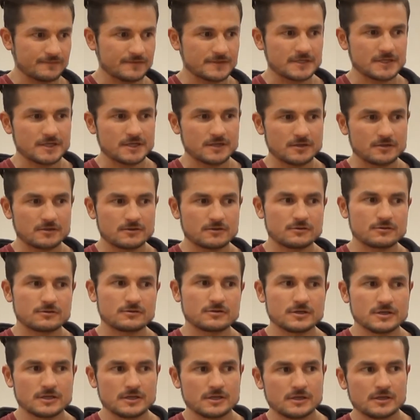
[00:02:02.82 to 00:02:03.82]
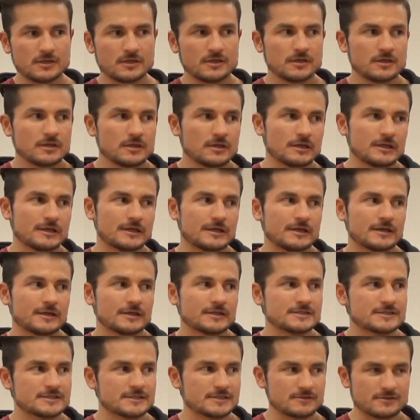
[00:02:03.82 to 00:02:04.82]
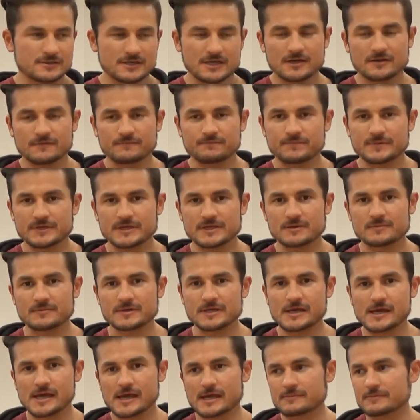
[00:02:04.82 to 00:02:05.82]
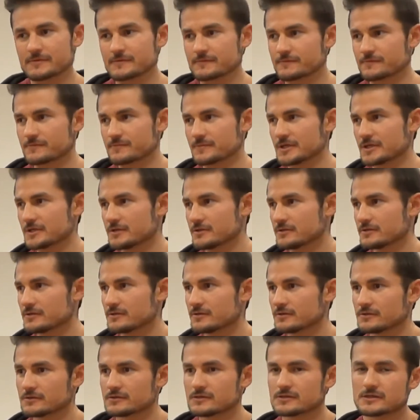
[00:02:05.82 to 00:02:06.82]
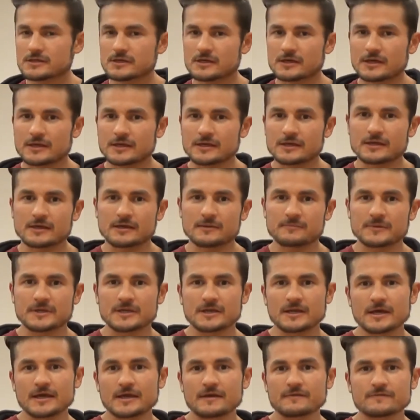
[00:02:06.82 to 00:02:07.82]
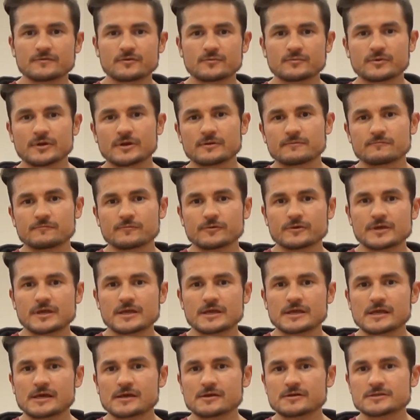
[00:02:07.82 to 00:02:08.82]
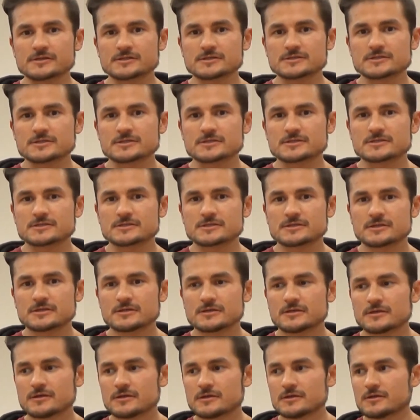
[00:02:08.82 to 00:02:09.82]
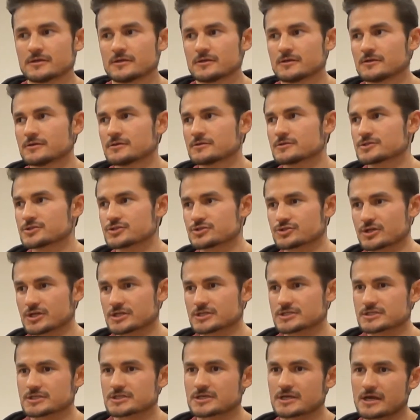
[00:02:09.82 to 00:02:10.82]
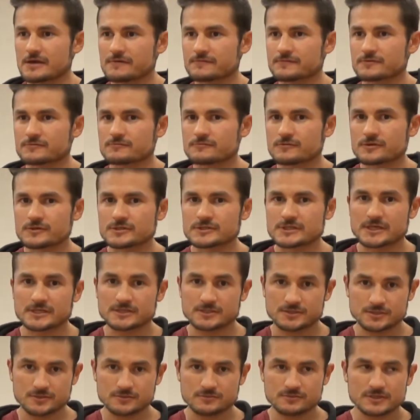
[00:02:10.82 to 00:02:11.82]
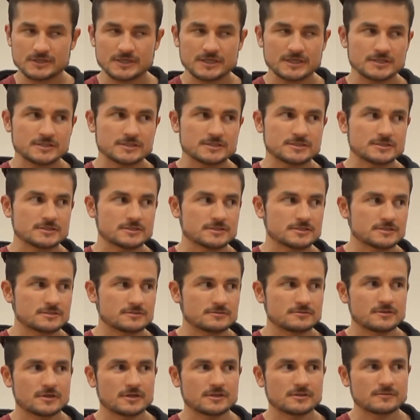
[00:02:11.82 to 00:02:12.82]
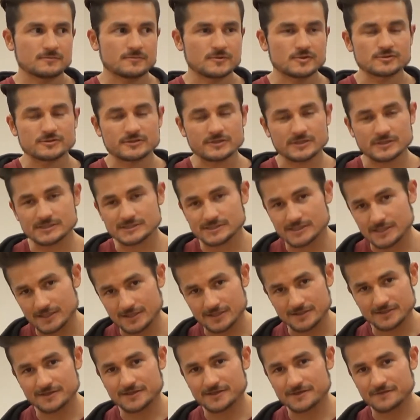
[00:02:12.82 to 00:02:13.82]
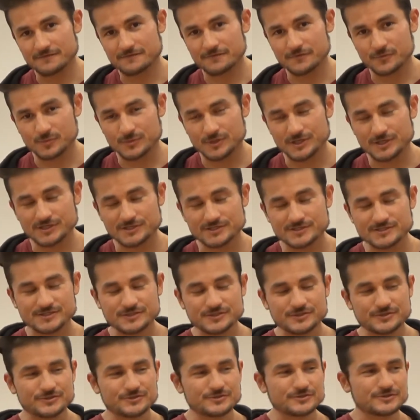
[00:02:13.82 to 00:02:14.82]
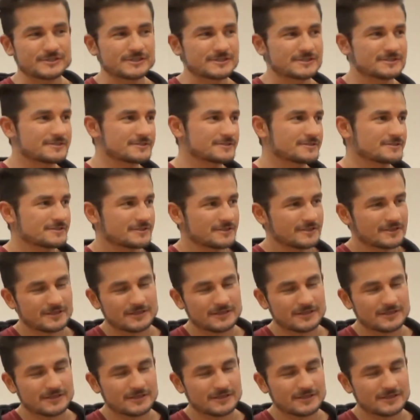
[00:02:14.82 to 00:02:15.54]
video, it's still kind of becoming a habit for me. I mean, I have no problem working out. It's just stretching afterwards. I do it. It's just not the most exciting thing for me. So it's,